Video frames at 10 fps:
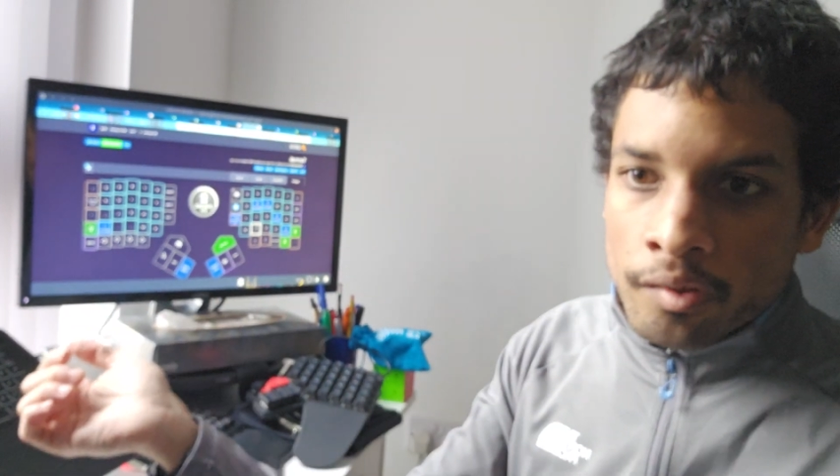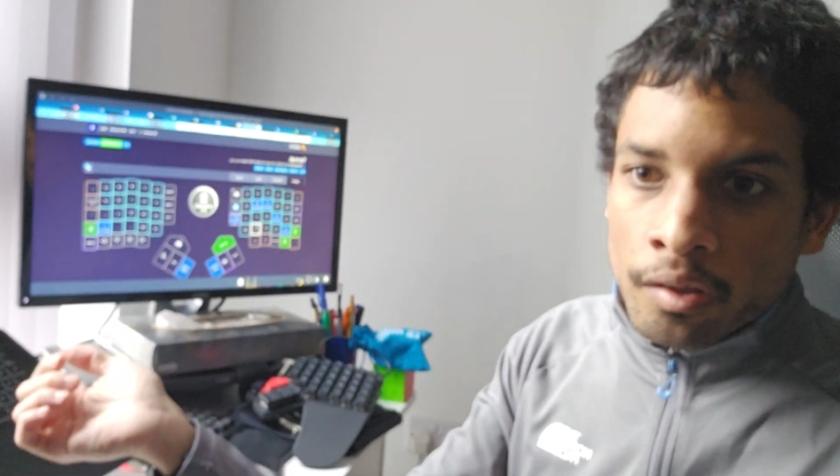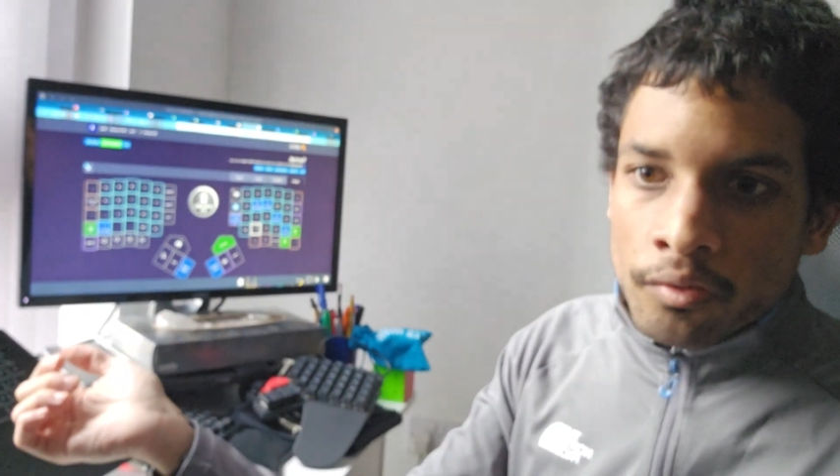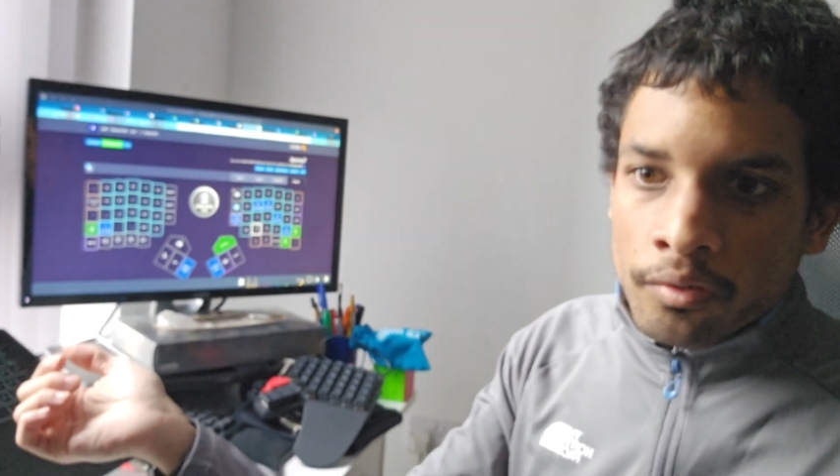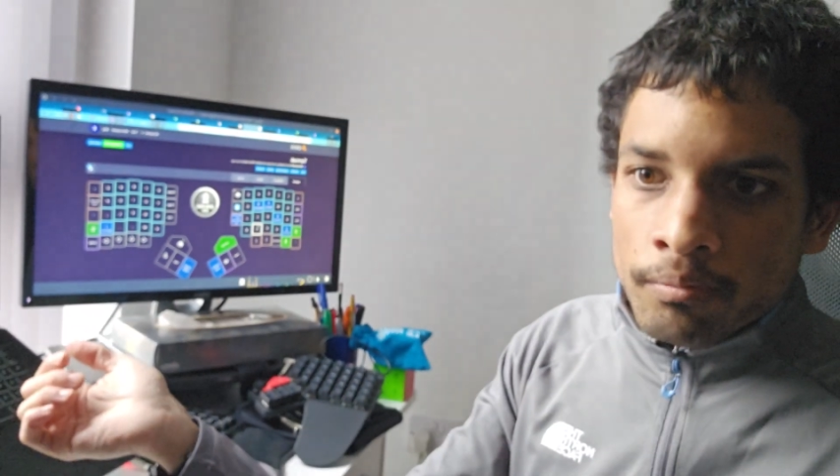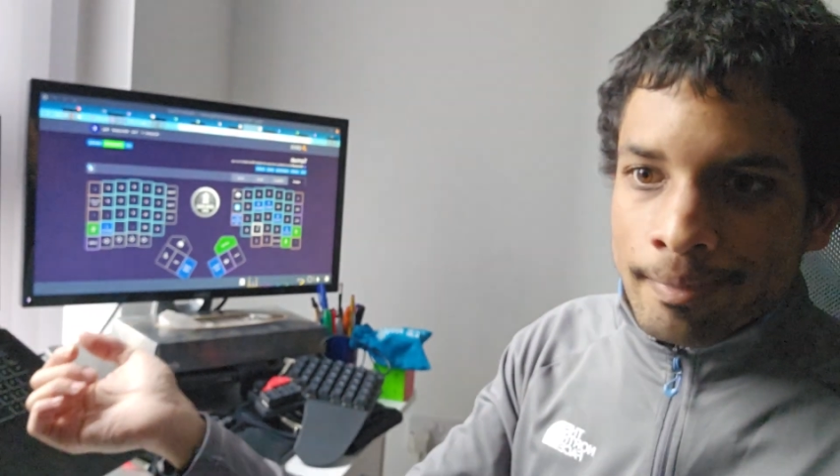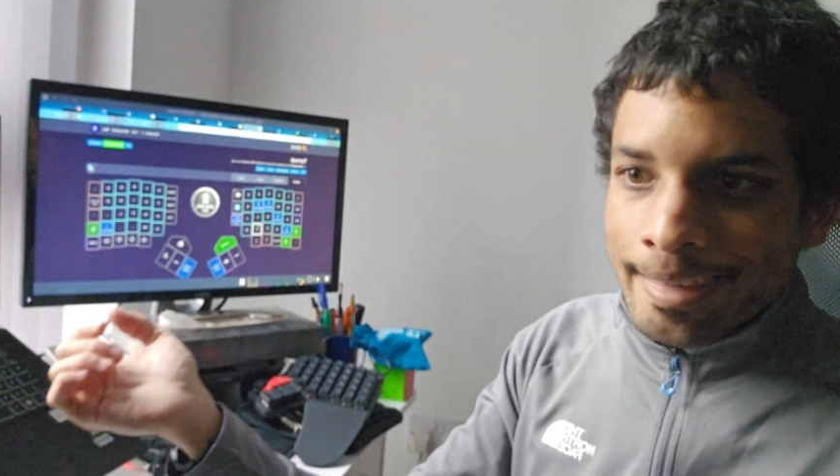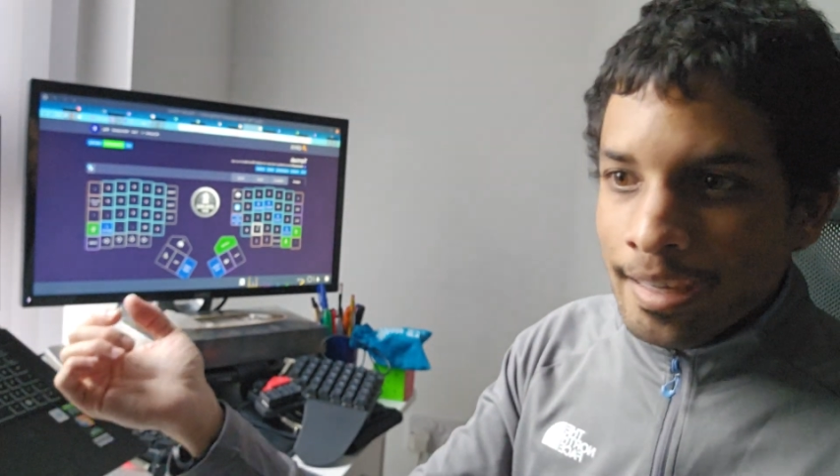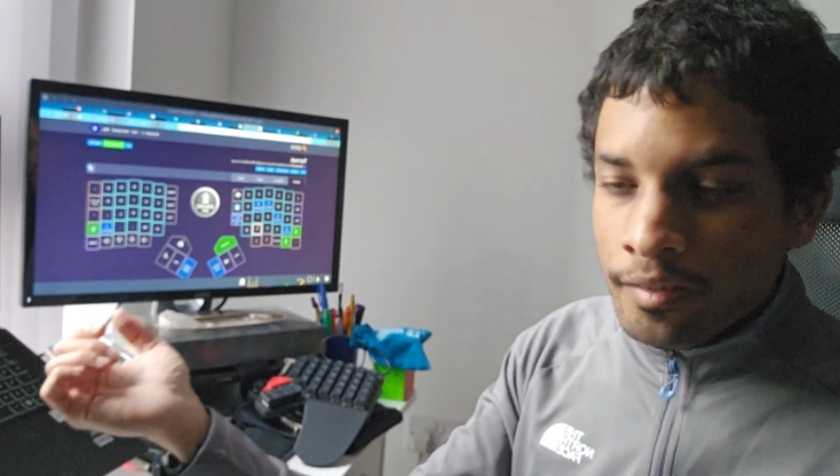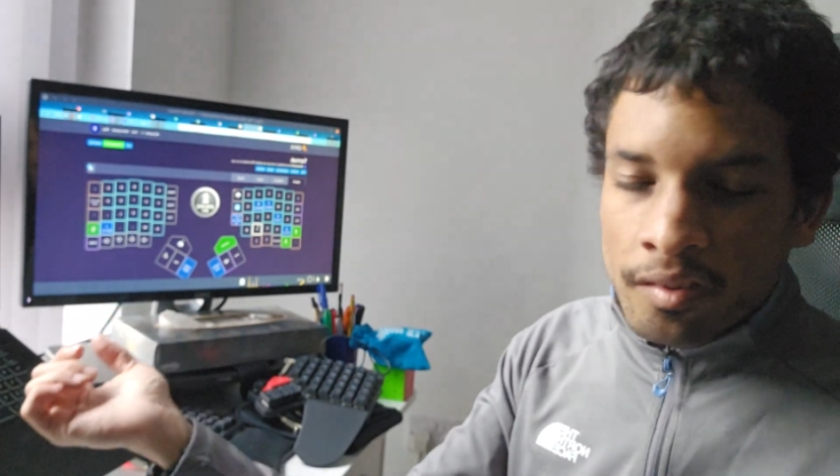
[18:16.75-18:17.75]
else's
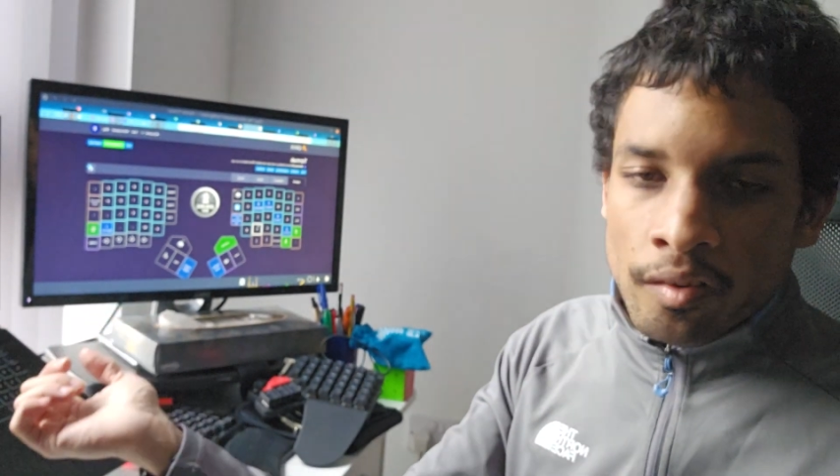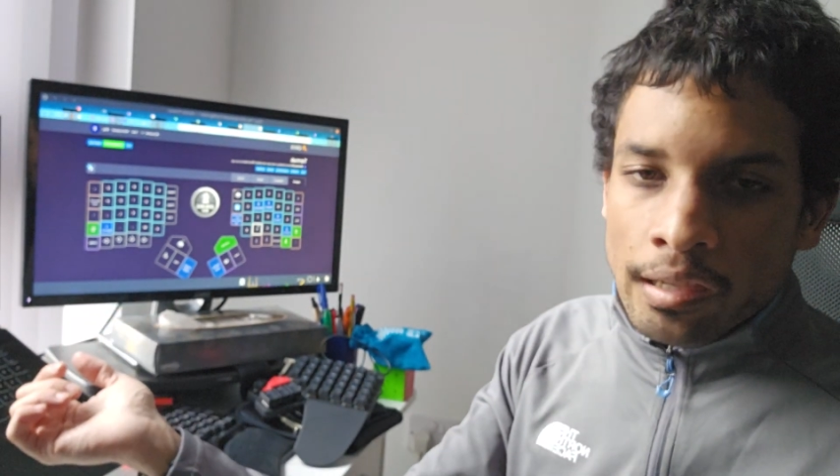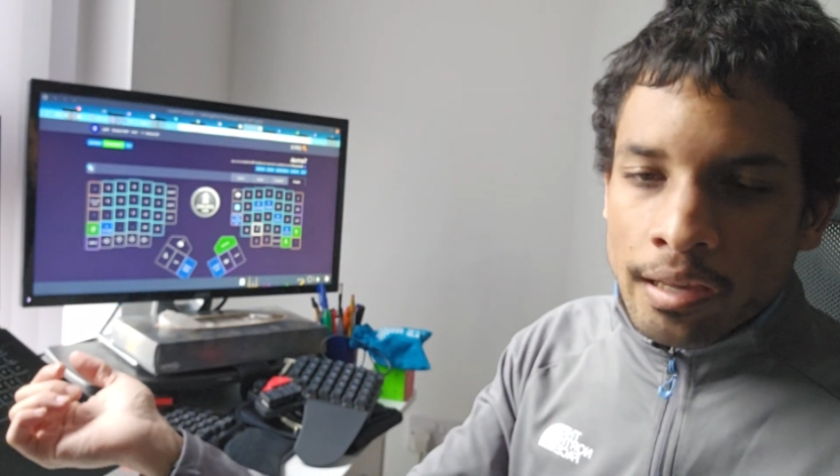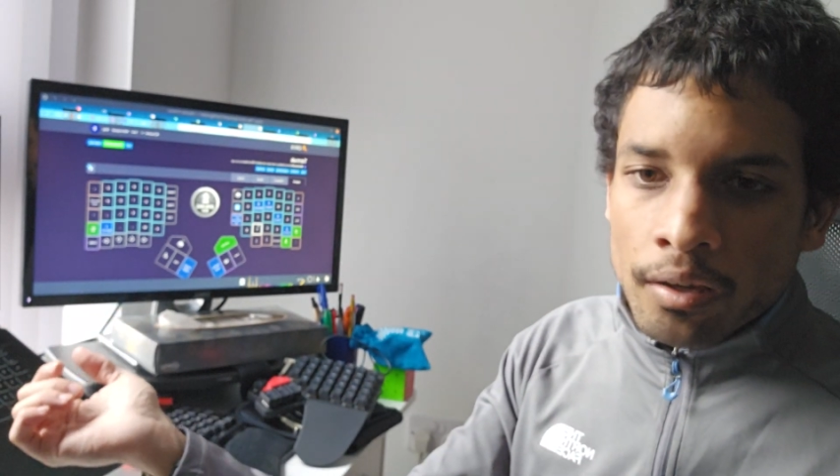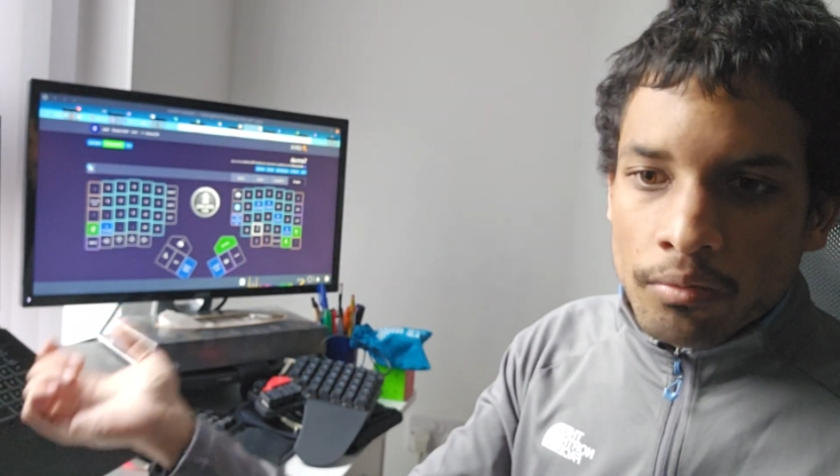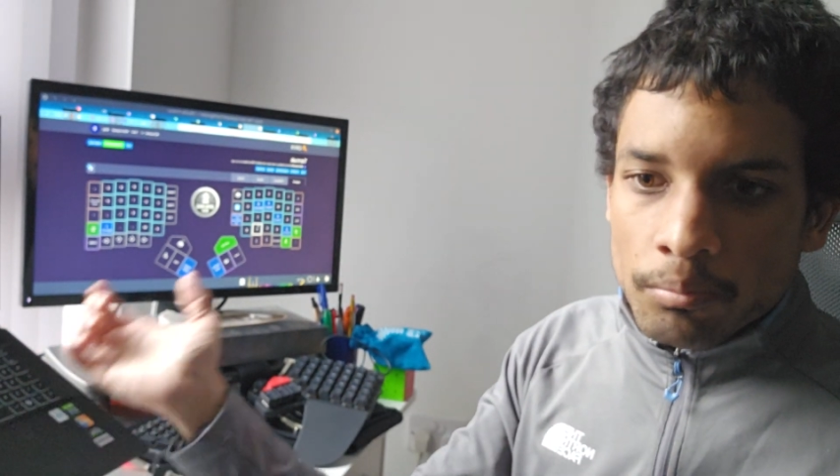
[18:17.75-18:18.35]
existing layout,